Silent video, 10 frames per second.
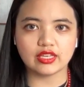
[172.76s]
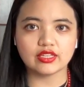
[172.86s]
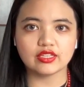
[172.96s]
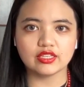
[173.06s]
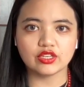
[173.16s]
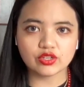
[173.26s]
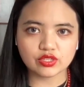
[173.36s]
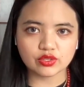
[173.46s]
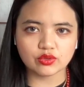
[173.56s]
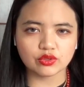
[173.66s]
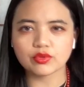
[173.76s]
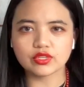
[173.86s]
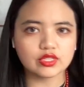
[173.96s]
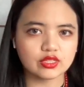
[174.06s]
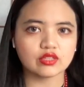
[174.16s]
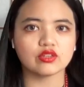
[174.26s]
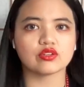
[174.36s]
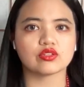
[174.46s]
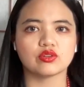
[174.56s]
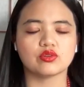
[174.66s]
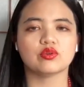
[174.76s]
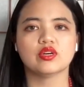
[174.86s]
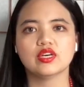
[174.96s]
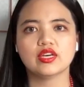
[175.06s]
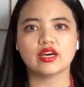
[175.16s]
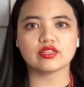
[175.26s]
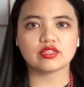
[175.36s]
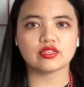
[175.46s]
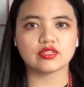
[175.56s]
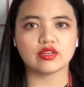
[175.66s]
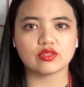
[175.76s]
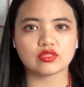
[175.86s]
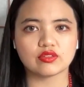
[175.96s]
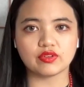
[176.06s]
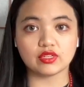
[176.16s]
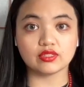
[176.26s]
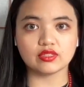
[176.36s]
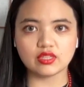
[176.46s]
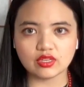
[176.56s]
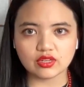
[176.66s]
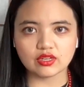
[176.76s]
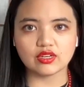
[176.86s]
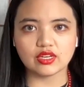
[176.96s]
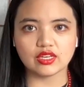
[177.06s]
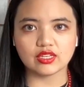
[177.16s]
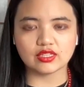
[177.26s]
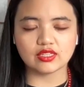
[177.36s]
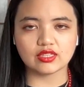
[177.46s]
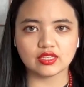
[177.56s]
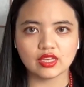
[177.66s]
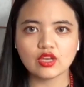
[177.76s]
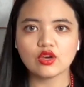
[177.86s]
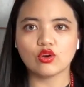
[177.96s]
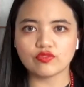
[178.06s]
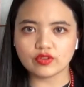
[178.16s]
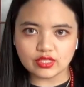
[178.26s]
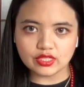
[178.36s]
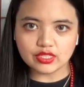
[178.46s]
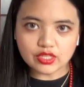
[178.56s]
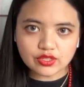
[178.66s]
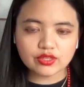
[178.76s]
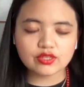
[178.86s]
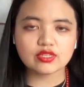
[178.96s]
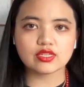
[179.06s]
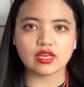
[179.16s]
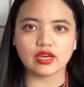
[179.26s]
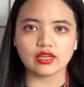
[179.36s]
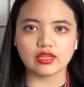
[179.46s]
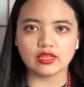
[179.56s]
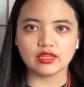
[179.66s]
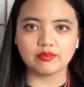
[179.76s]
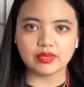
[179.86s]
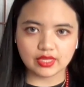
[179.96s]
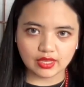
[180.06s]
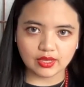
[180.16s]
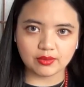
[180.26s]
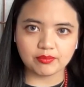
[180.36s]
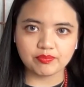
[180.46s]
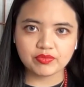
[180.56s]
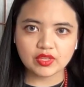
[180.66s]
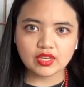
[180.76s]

10 years ago or more than 10 years ago, I started out as a volunteer. And over the years, I became